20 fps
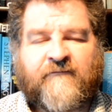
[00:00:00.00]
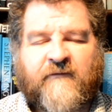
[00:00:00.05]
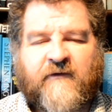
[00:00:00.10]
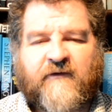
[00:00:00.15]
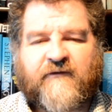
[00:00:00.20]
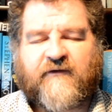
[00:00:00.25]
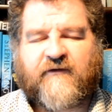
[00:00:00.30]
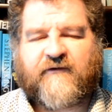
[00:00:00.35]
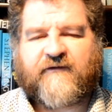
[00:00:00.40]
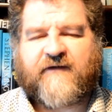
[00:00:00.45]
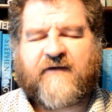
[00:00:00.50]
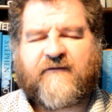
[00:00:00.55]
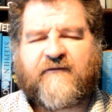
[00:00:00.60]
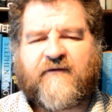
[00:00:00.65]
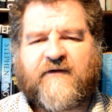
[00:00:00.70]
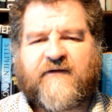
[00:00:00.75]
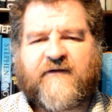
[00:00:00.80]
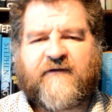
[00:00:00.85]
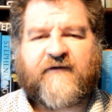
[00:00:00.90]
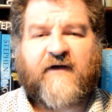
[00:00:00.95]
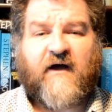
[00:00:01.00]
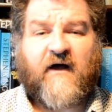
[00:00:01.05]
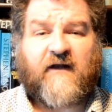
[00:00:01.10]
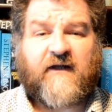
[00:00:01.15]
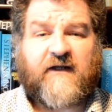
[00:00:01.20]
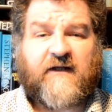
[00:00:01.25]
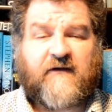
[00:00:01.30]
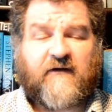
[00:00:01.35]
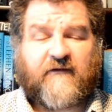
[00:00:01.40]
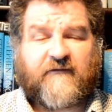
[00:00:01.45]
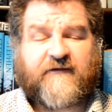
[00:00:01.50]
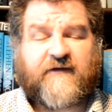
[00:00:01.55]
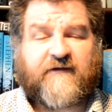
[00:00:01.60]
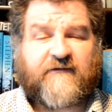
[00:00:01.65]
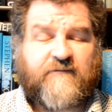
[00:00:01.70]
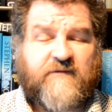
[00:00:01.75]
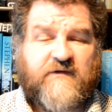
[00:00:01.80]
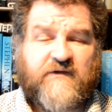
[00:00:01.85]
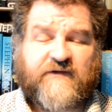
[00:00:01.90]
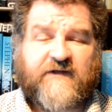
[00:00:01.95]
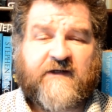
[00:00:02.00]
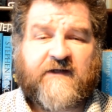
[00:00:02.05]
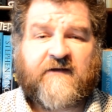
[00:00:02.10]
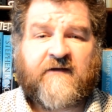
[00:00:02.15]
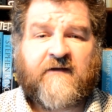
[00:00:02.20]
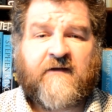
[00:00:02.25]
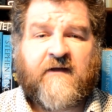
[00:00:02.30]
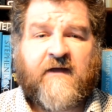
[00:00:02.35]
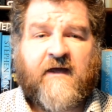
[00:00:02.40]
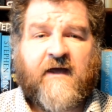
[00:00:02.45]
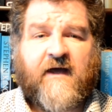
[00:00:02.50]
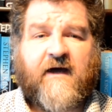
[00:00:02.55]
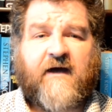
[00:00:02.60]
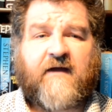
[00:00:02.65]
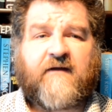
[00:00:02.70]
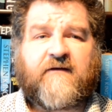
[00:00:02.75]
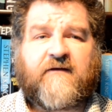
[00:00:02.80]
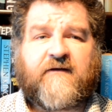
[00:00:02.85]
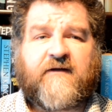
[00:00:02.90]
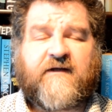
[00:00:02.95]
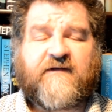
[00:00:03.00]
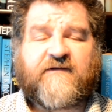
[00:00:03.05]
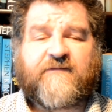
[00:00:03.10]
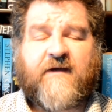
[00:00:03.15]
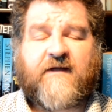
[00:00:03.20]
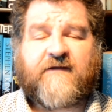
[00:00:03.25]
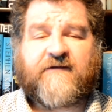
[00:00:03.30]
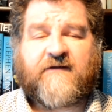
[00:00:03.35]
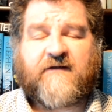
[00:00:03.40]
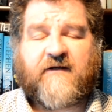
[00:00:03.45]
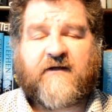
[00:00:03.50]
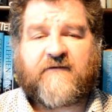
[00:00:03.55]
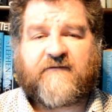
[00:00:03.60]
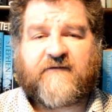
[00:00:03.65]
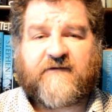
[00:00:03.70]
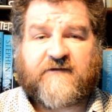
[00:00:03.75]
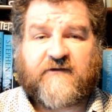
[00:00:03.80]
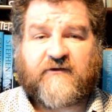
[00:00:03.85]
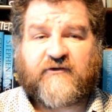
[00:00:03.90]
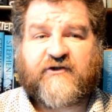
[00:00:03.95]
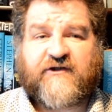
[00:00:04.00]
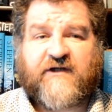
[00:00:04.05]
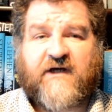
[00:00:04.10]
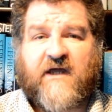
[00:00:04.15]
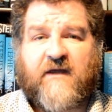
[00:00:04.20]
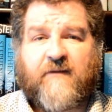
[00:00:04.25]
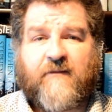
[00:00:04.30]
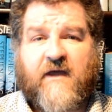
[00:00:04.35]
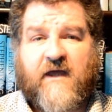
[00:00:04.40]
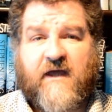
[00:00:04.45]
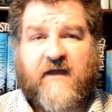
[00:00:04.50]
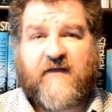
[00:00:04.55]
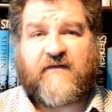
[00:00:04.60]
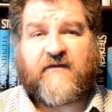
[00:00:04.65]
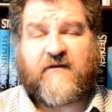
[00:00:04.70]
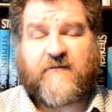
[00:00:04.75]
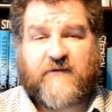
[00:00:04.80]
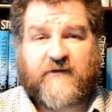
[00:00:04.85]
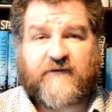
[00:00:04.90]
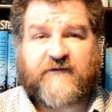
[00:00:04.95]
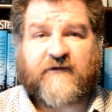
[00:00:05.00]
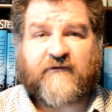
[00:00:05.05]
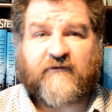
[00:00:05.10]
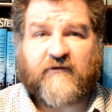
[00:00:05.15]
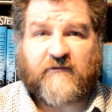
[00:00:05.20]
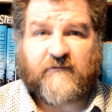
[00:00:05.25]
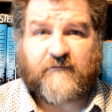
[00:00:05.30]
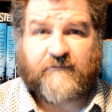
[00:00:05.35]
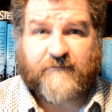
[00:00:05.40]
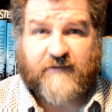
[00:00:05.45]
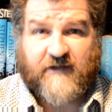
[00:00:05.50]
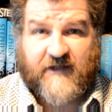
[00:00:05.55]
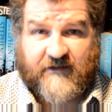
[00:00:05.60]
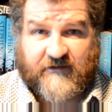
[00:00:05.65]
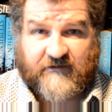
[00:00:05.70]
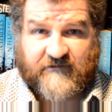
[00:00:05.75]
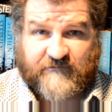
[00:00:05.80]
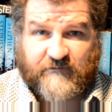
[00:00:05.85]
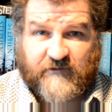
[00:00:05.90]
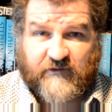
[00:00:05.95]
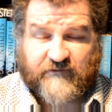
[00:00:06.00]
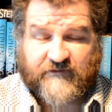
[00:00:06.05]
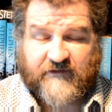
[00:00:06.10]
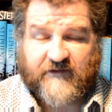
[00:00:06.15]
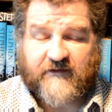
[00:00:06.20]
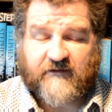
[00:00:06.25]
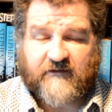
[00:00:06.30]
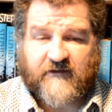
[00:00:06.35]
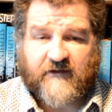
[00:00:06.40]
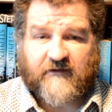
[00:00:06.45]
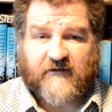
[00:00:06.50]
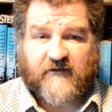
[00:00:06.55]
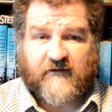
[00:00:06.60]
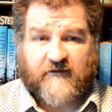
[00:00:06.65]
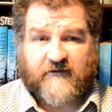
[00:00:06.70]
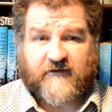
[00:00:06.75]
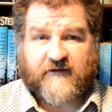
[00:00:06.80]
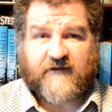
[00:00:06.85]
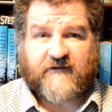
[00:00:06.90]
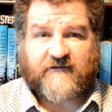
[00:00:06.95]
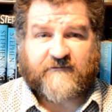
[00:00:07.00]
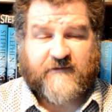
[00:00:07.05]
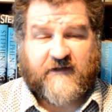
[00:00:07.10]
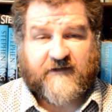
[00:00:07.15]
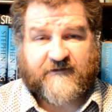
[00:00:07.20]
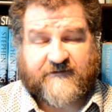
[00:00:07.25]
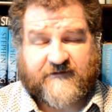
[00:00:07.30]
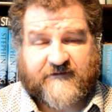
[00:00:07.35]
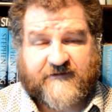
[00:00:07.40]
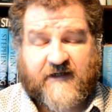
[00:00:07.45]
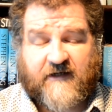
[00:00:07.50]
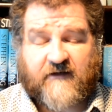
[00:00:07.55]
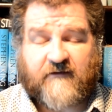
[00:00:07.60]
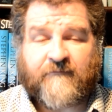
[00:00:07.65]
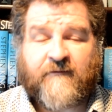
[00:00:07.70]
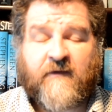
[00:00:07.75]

So say for instance, Ollie loves his music and he spends a lot of his lunchtime in the music room playing his music and learning his bass guitar.